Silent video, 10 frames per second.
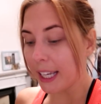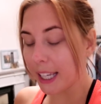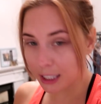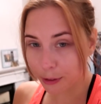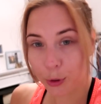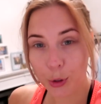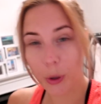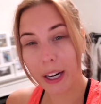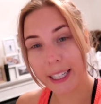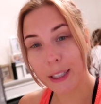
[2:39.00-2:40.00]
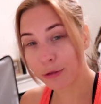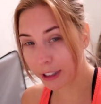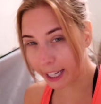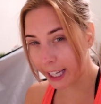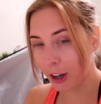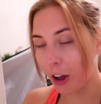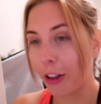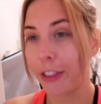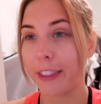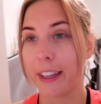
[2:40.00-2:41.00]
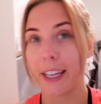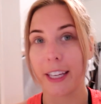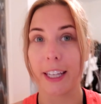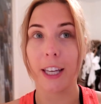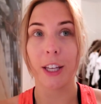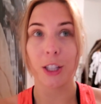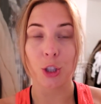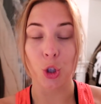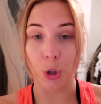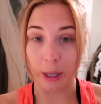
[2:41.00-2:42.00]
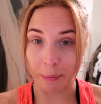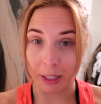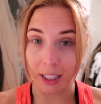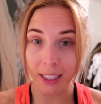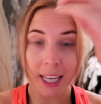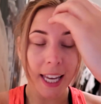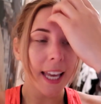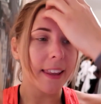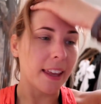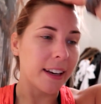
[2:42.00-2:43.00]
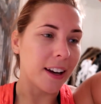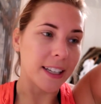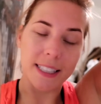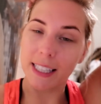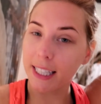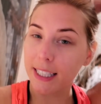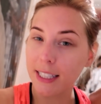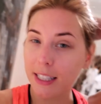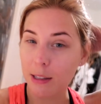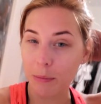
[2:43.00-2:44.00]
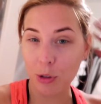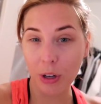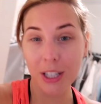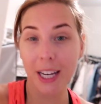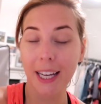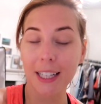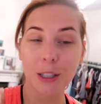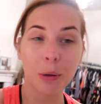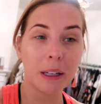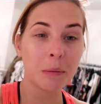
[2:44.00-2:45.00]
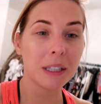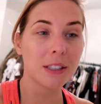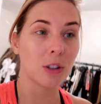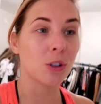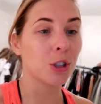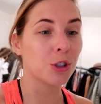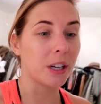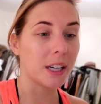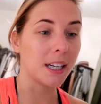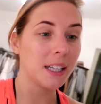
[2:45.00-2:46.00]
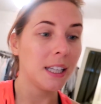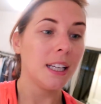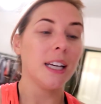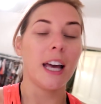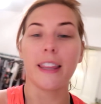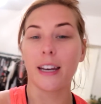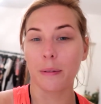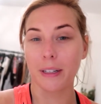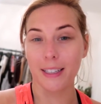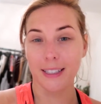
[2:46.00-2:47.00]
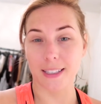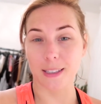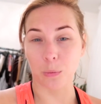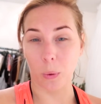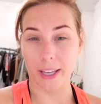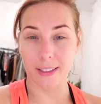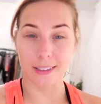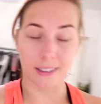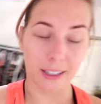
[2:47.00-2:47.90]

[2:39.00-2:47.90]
interval training running on the treadmill. Then I did some stretching, 20 minutes on the cross trainer. And then I went and did some weights,